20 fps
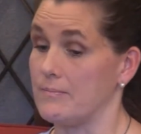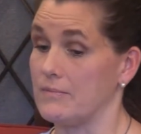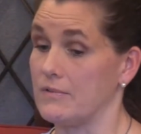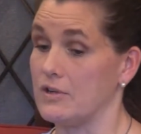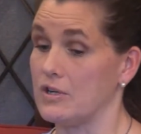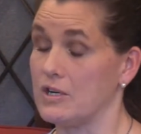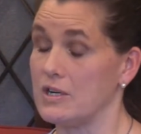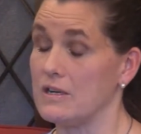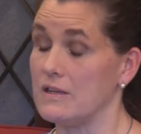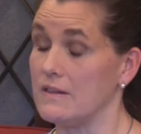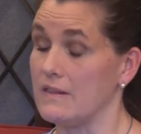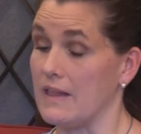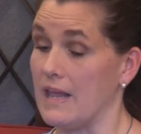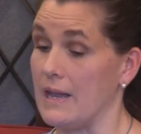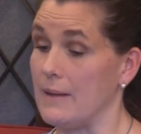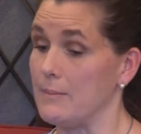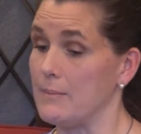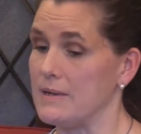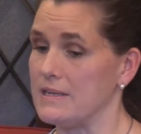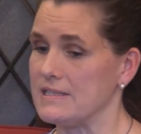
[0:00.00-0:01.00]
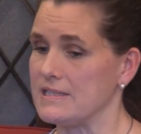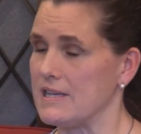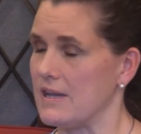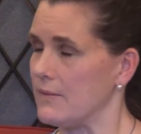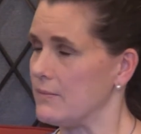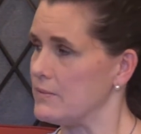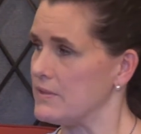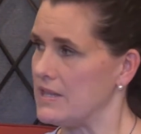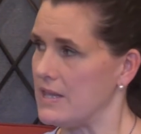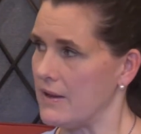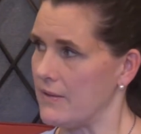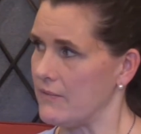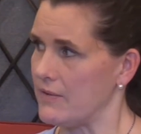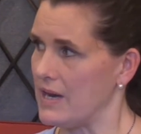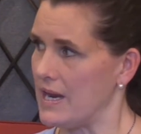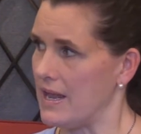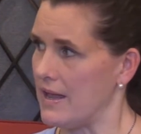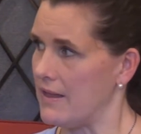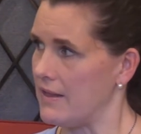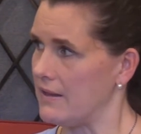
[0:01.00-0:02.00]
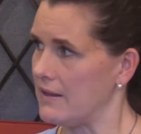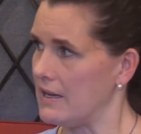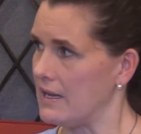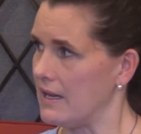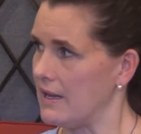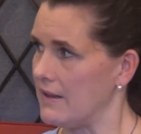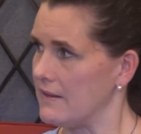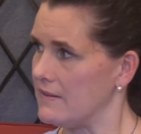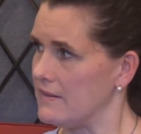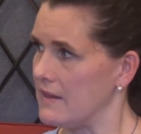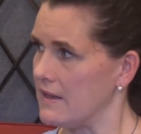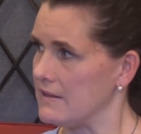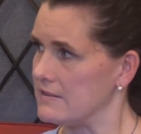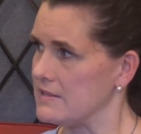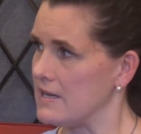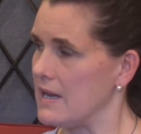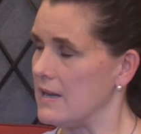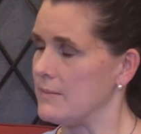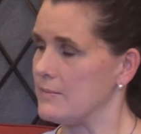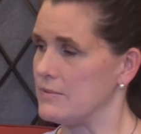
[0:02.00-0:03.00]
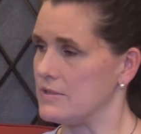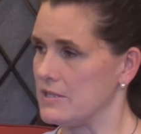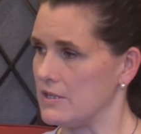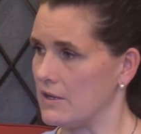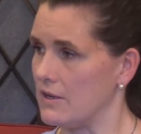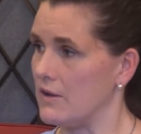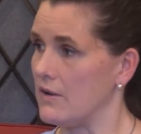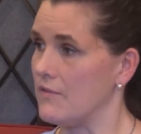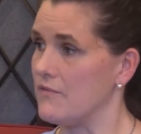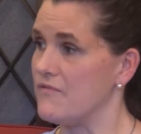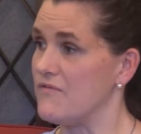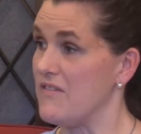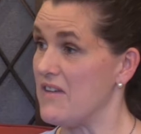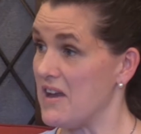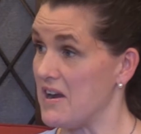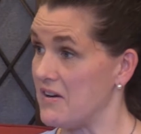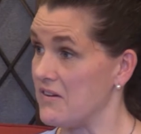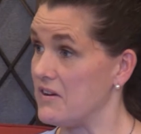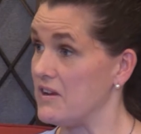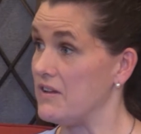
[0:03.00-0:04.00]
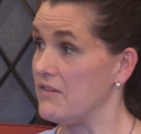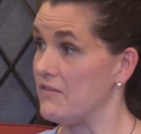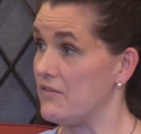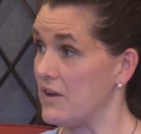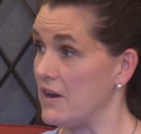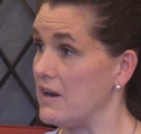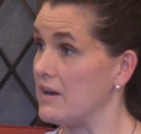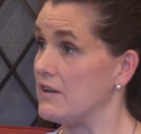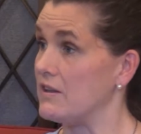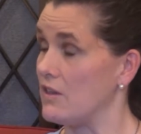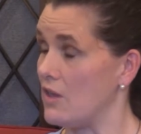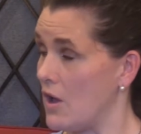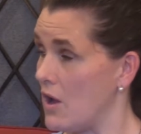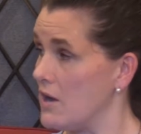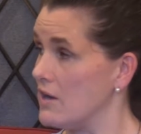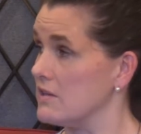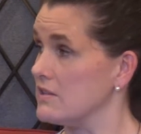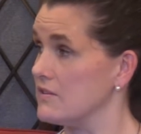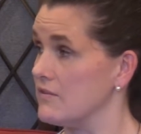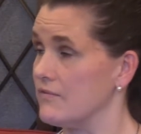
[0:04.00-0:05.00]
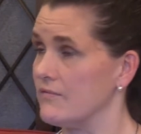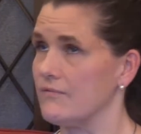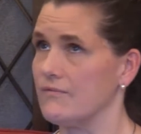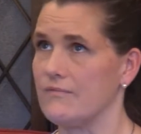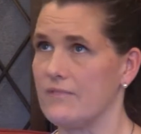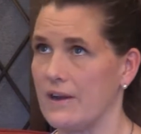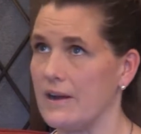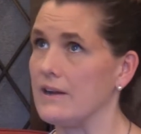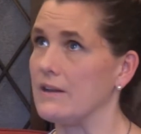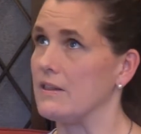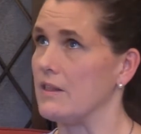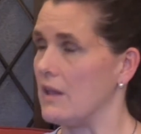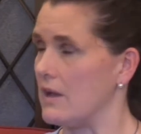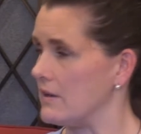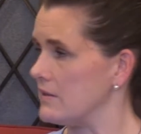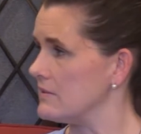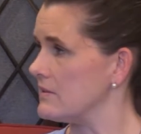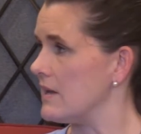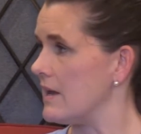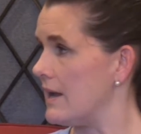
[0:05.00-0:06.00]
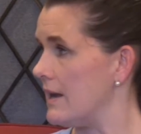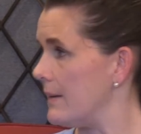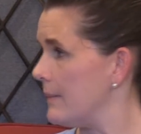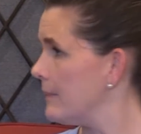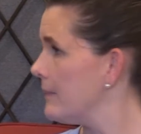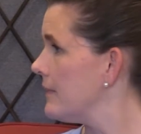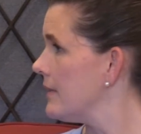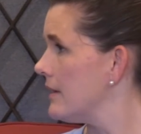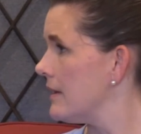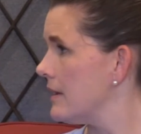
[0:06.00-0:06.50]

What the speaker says: couldn't align myself with that reality at that time. It took a very, very long time.